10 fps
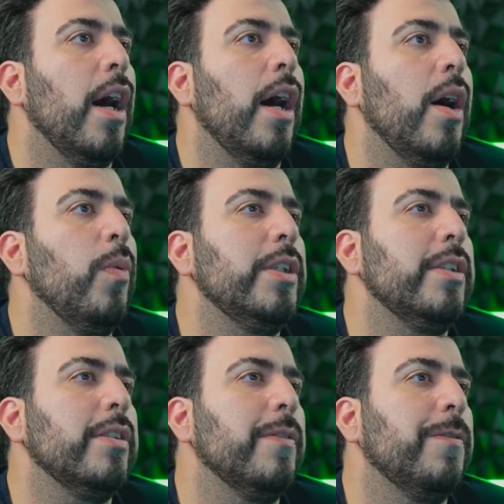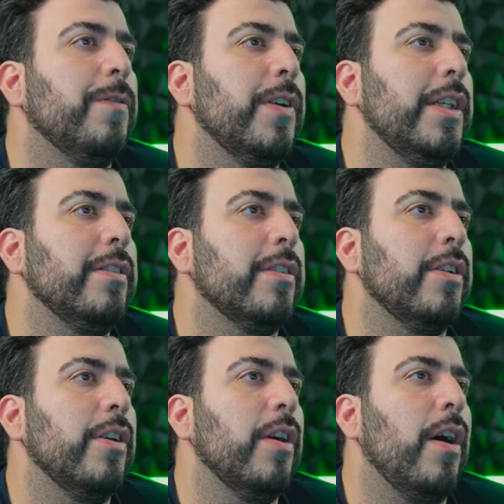Uh, which is a free,
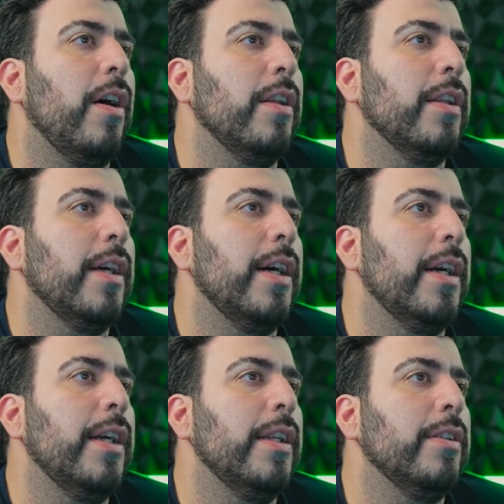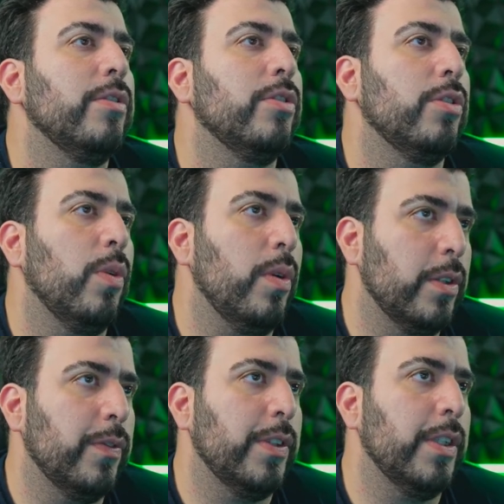secure online
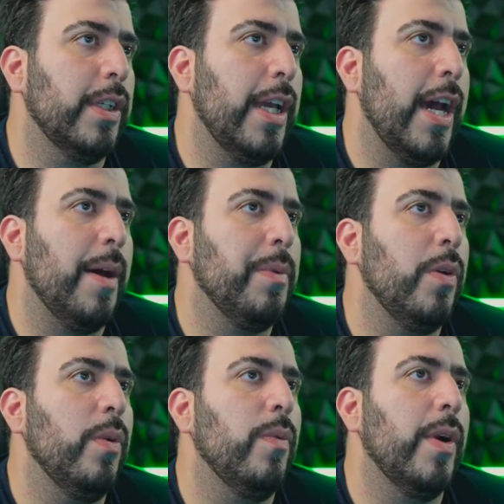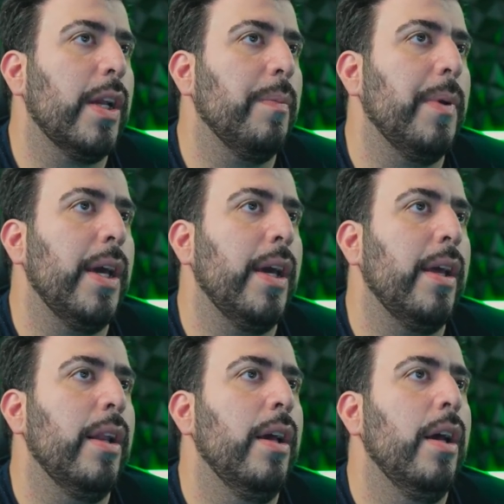storage facility app you would
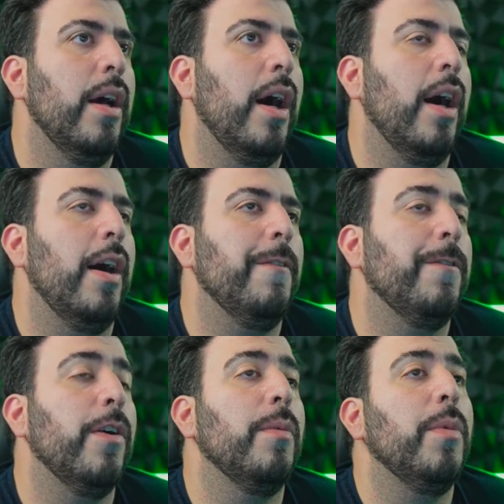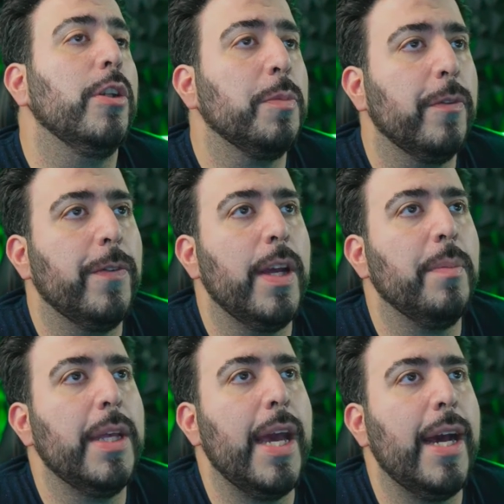recommend uh, for multiple
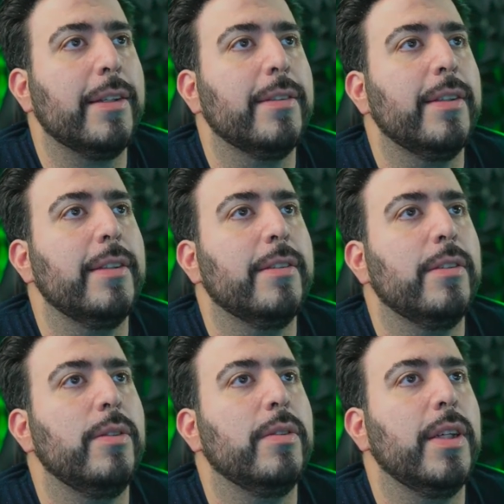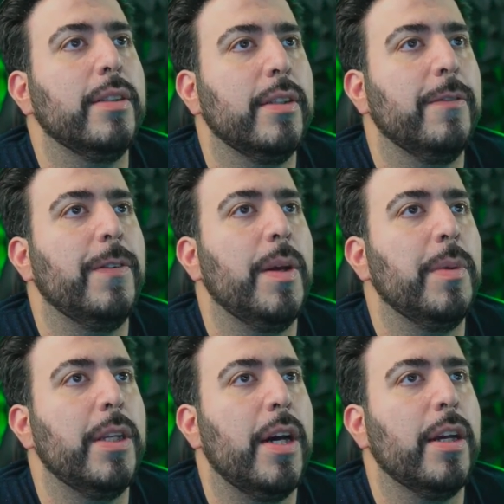family access to sensitive
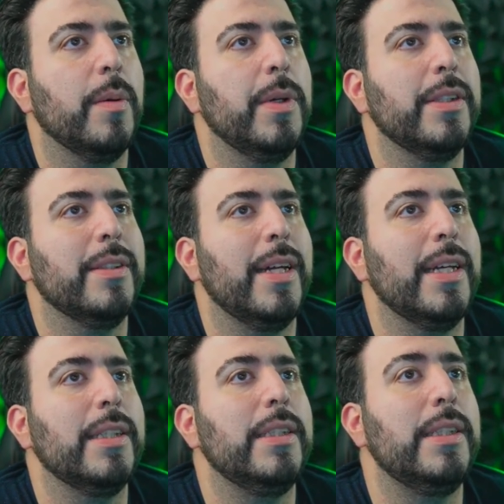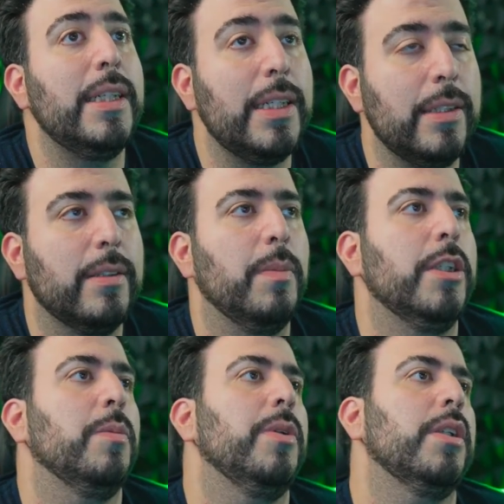family documents like deeds?
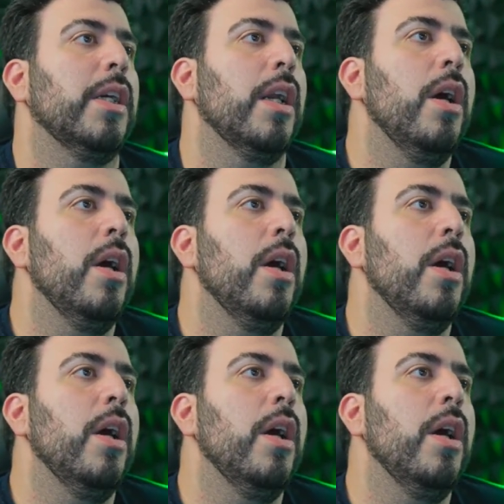Much appreciated.